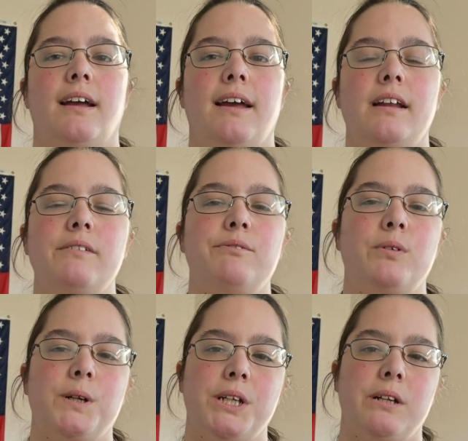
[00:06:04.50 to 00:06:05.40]
And
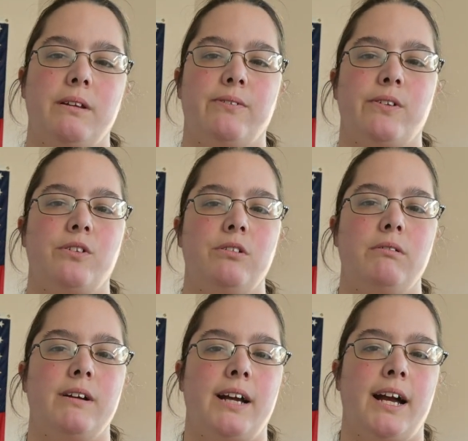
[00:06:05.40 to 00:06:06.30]
unfortunately for the
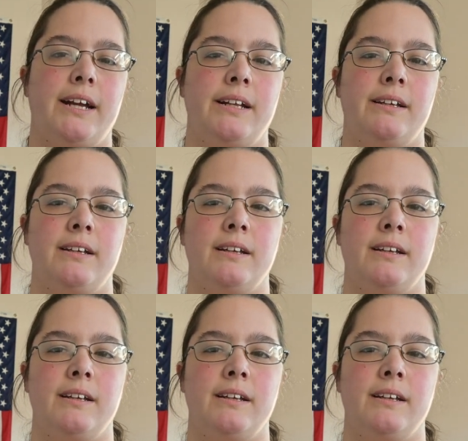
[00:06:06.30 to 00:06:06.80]
tour guide,